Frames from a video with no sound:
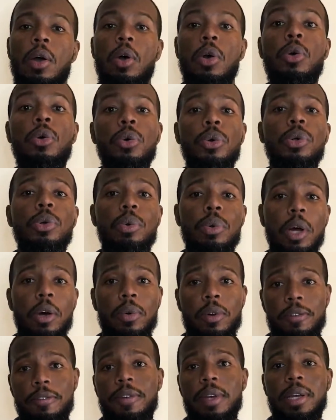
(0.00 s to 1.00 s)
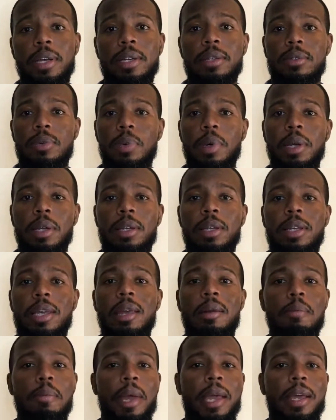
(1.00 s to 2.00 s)
who you go to Vegas with
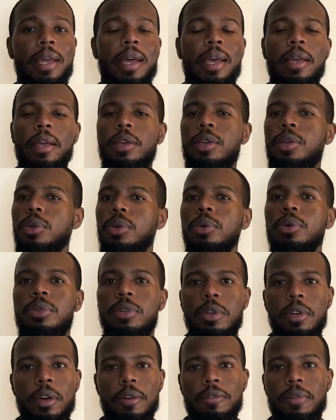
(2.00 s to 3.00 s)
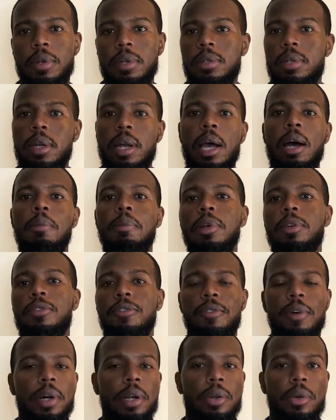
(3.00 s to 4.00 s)
can make a huge difference in how much
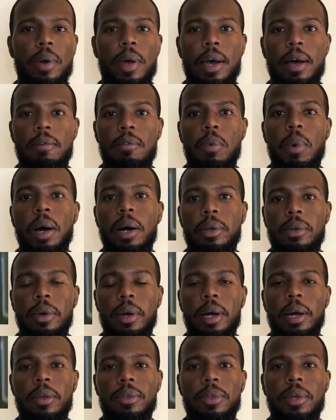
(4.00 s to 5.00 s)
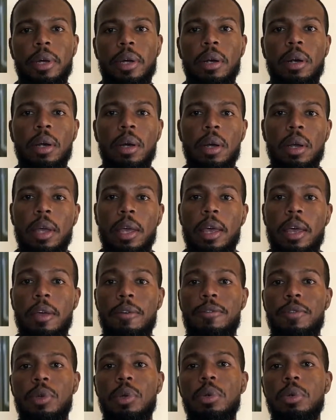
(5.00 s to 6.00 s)
fun you have while you're out there.
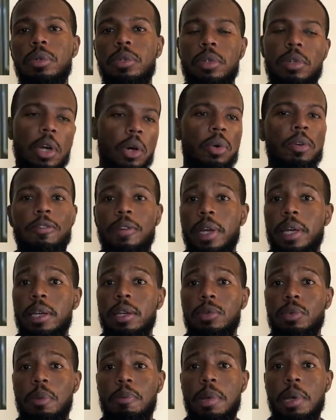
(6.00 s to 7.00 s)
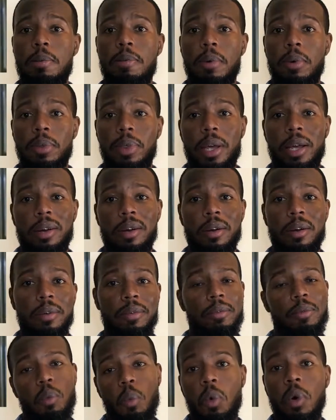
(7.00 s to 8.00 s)
If you go to Vegas with people that
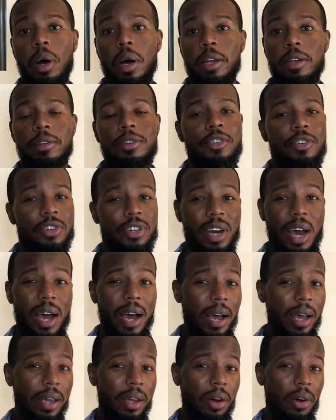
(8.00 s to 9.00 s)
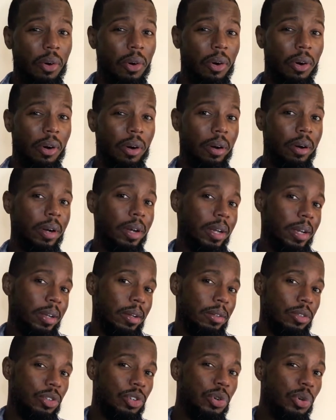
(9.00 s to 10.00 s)
are, one, shy, or
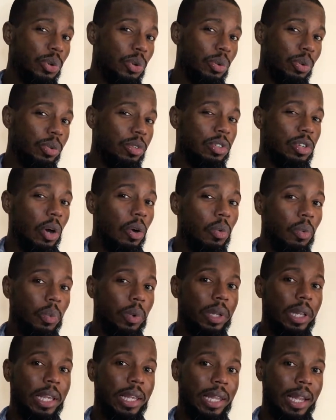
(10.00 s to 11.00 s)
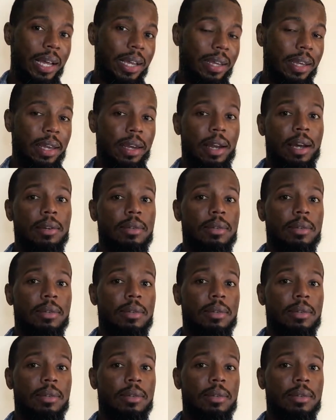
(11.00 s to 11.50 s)
two, don't really like getting